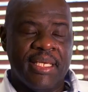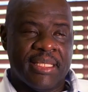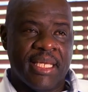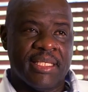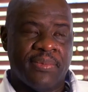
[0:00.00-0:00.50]

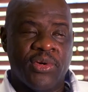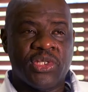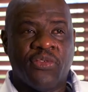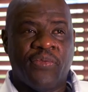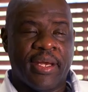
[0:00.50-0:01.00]
instances
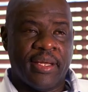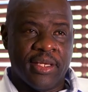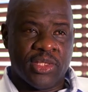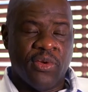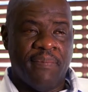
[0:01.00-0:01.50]
most of our
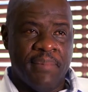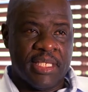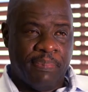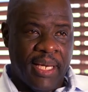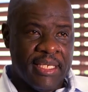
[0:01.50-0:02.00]
records were
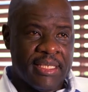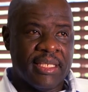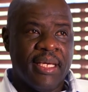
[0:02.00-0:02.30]
misplaced.